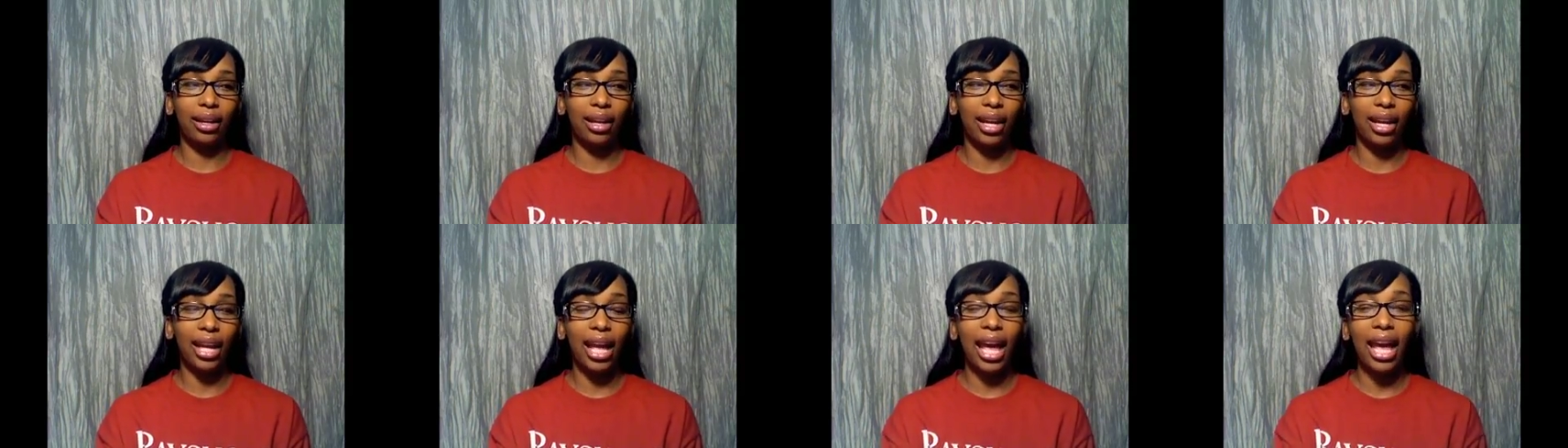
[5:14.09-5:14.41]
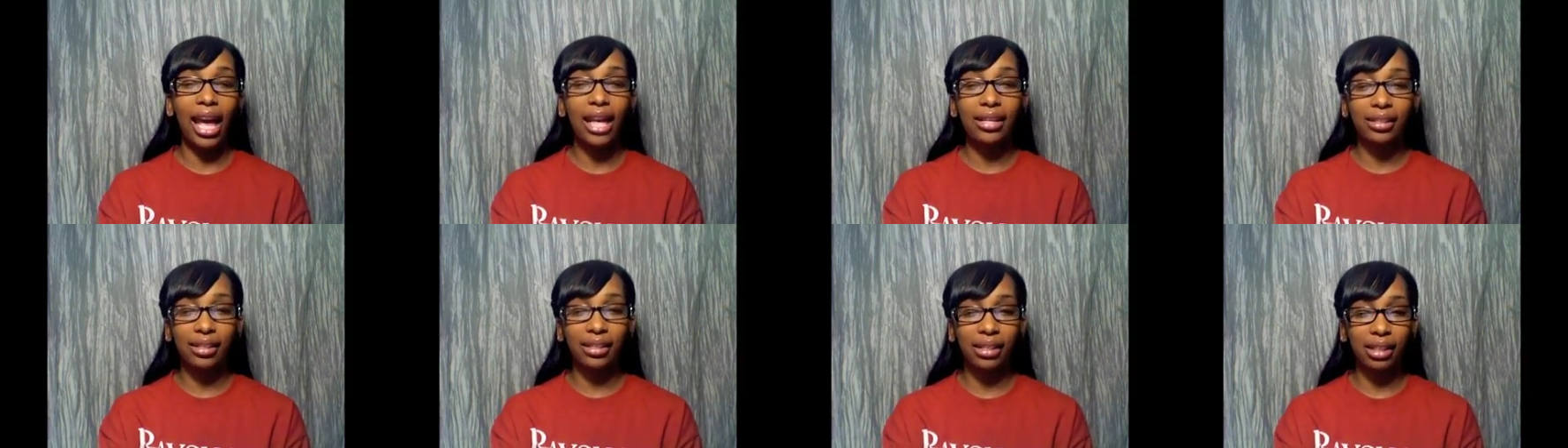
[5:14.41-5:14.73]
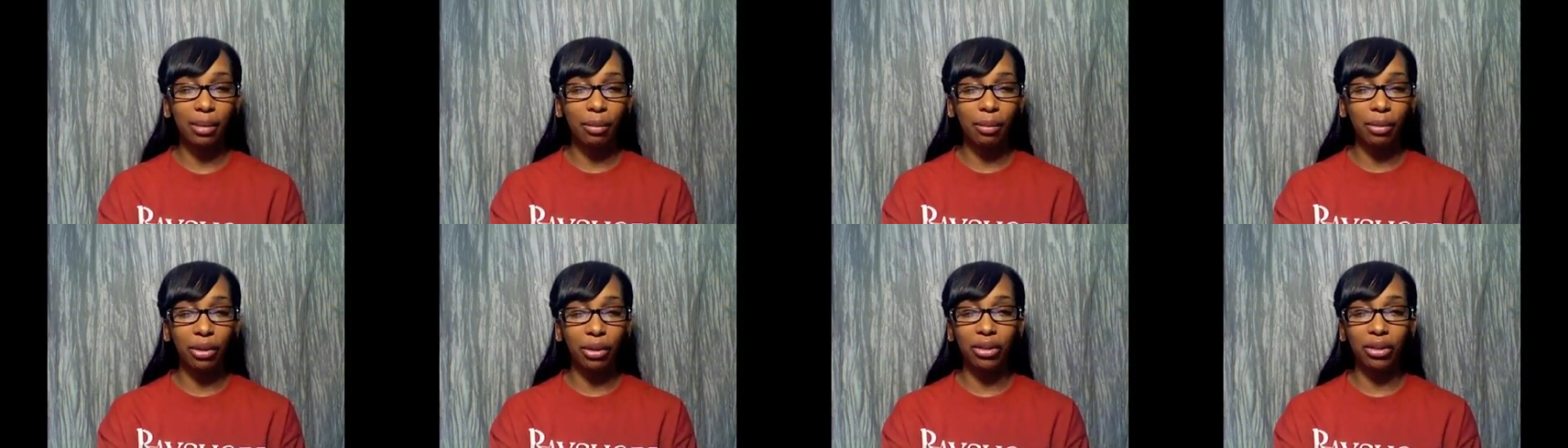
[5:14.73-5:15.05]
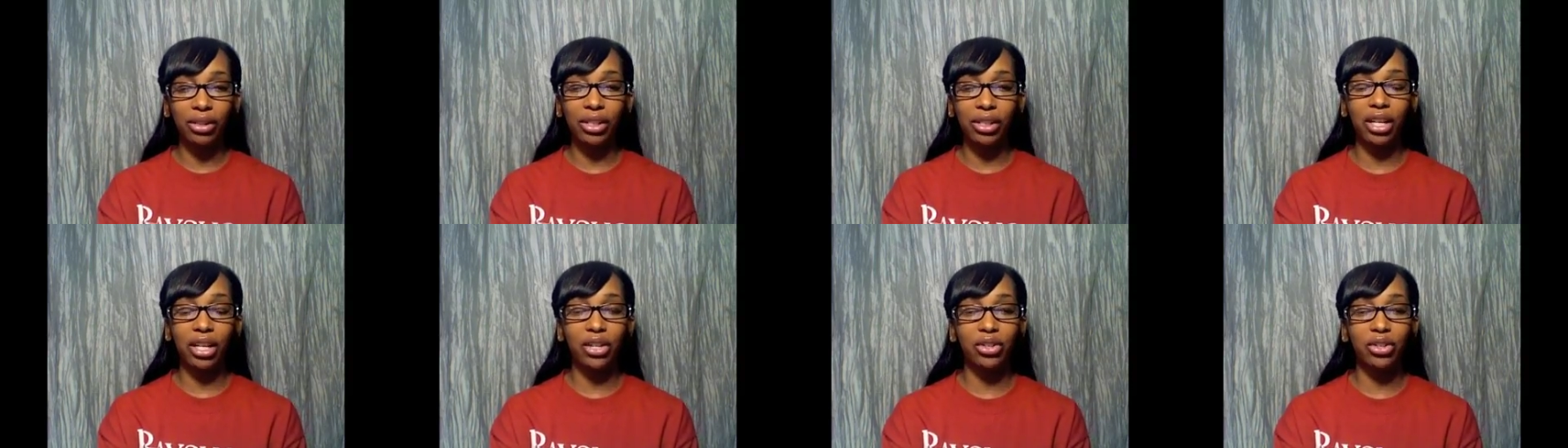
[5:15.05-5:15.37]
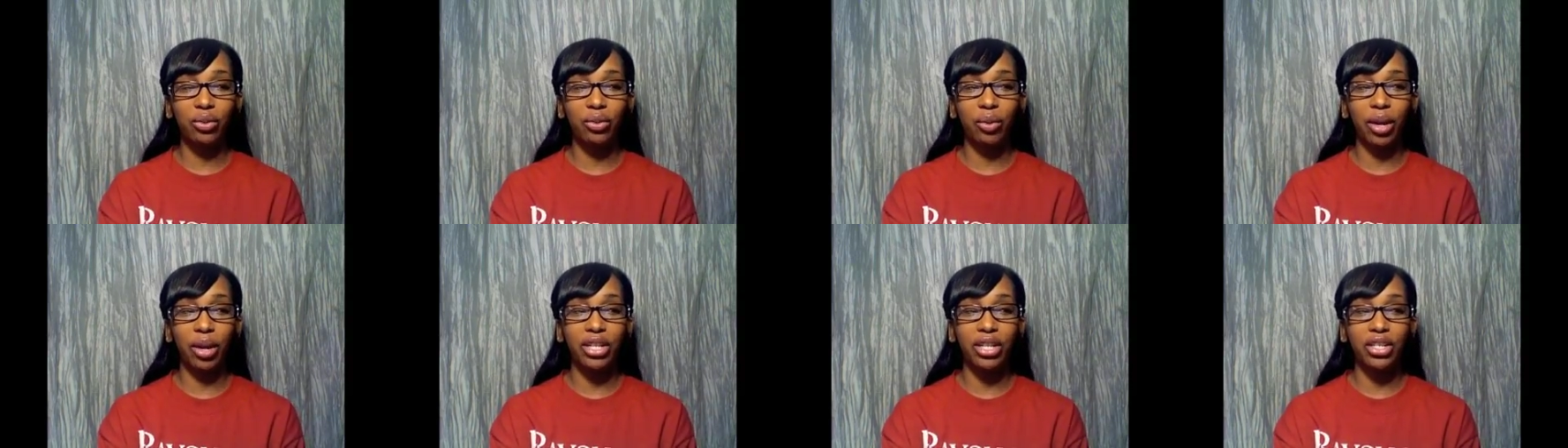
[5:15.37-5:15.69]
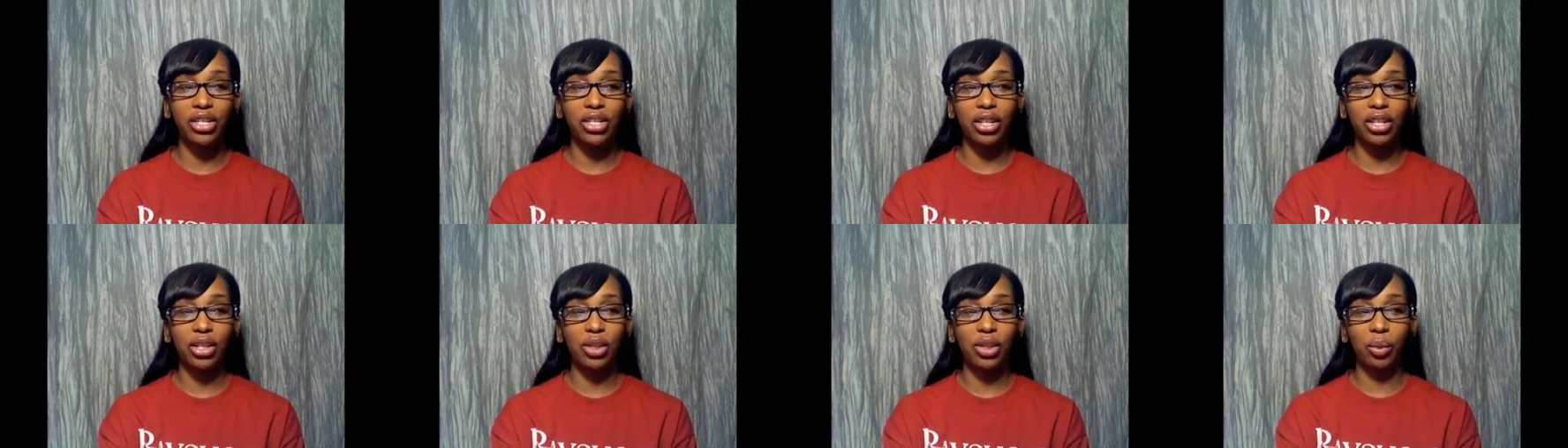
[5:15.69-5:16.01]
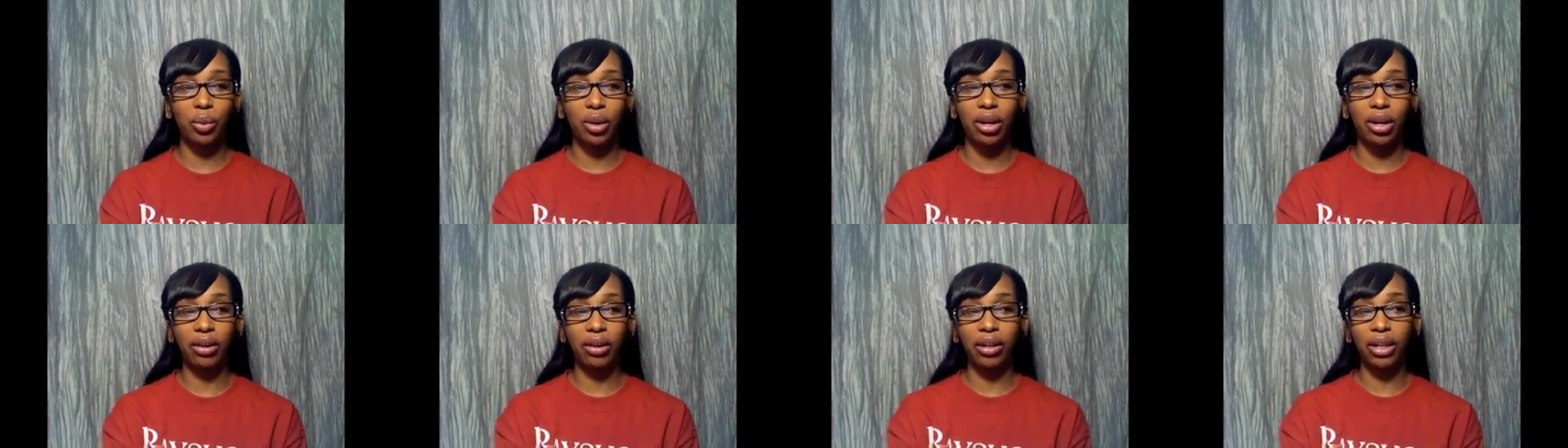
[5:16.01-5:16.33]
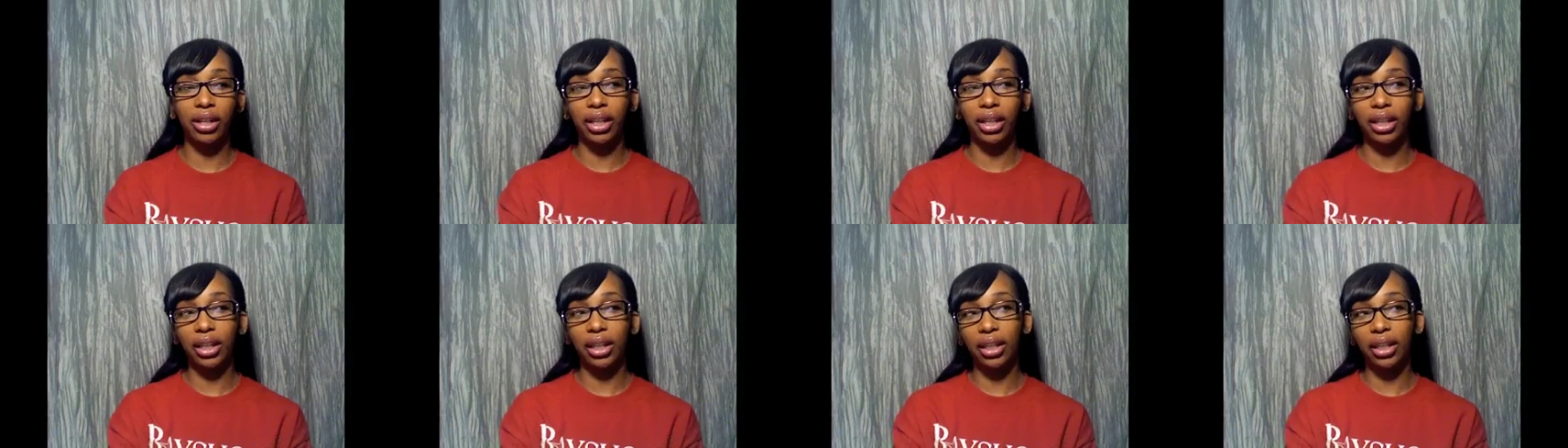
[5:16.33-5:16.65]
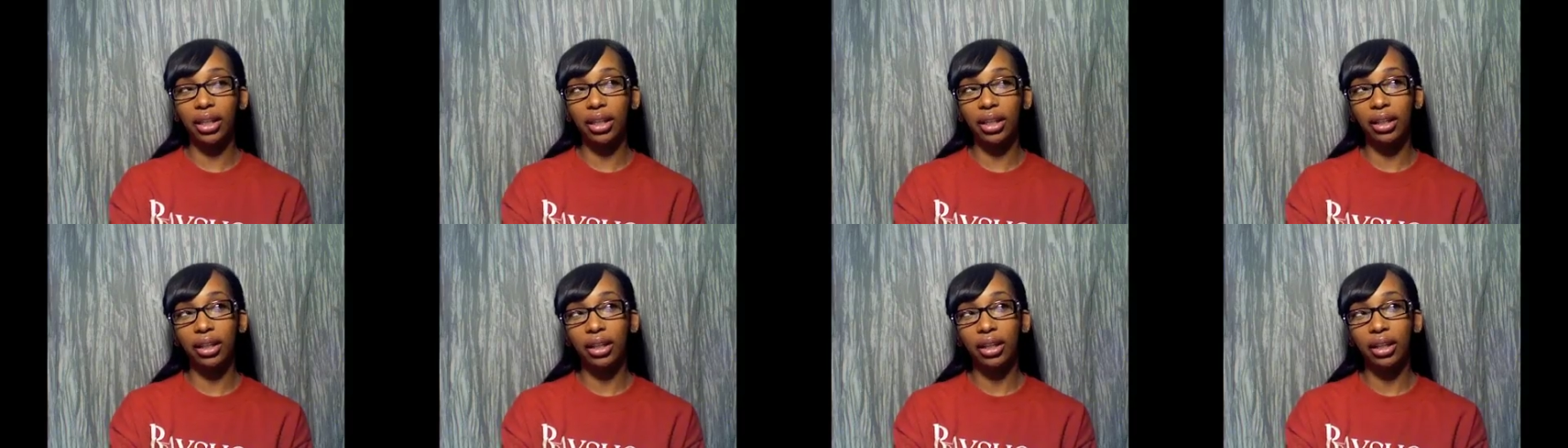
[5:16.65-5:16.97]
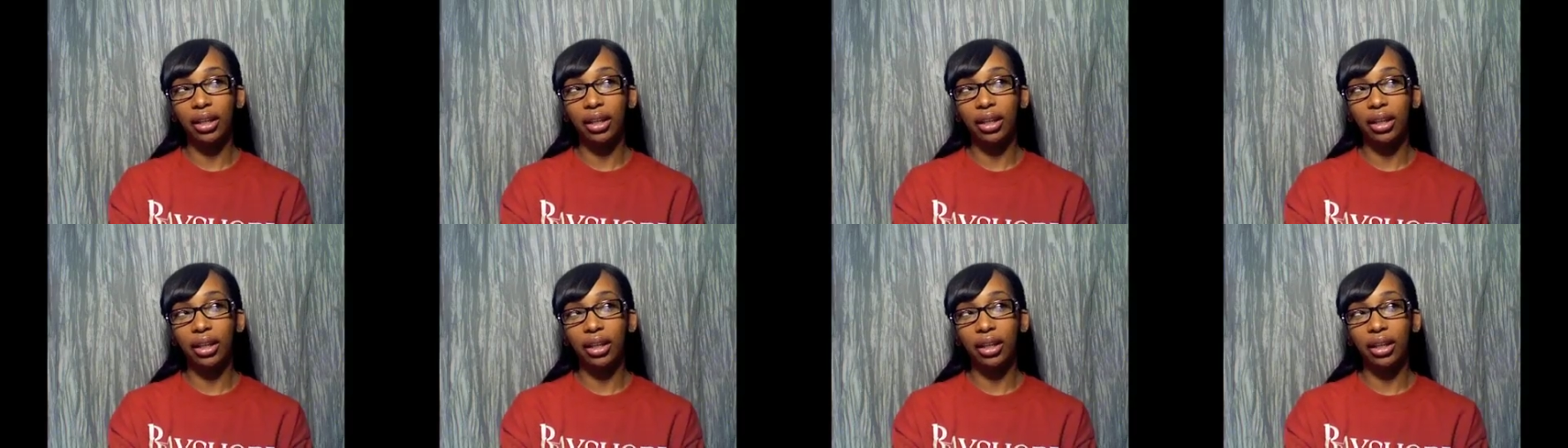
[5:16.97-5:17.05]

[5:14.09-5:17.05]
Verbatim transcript: had similar situations where he